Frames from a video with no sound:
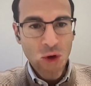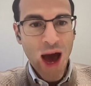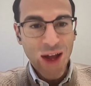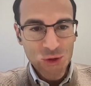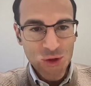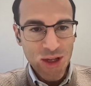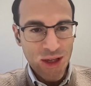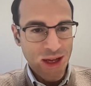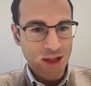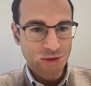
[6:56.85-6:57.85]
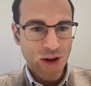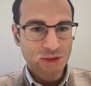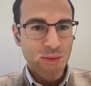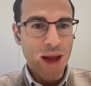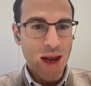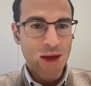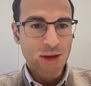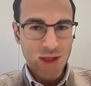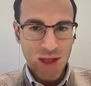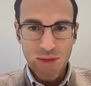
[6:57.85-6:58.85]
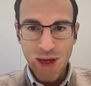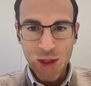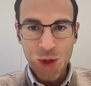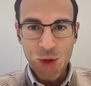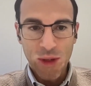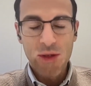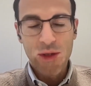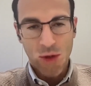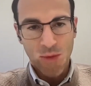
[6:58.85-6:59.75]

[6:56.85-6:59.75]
285 millions under management.